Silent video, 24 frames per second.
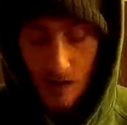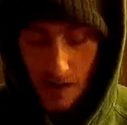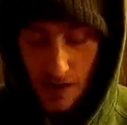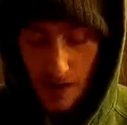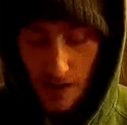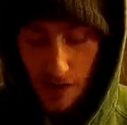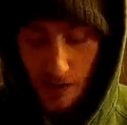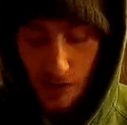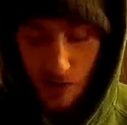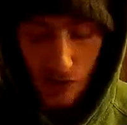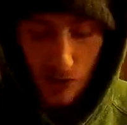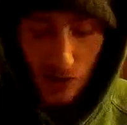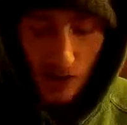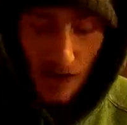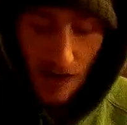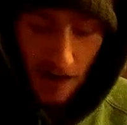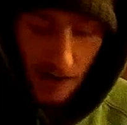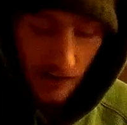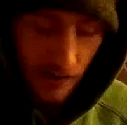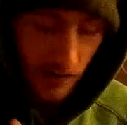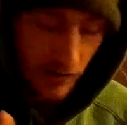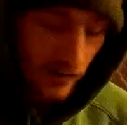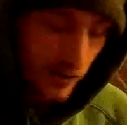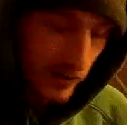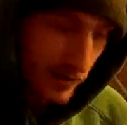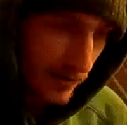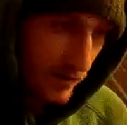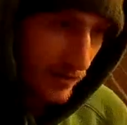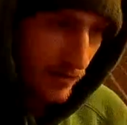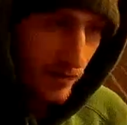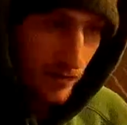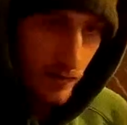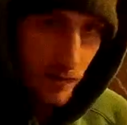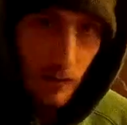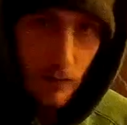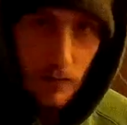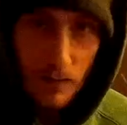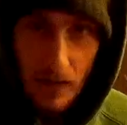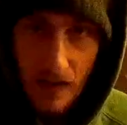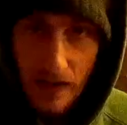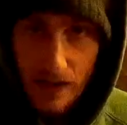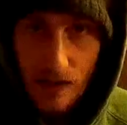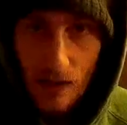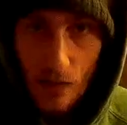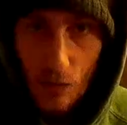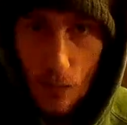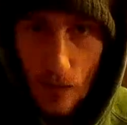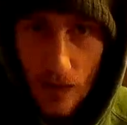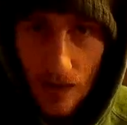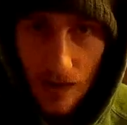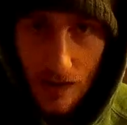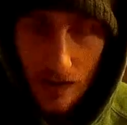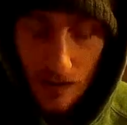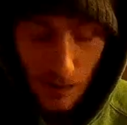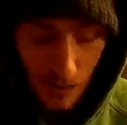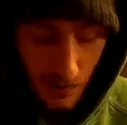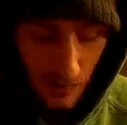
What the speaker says: and you try to fight the wind,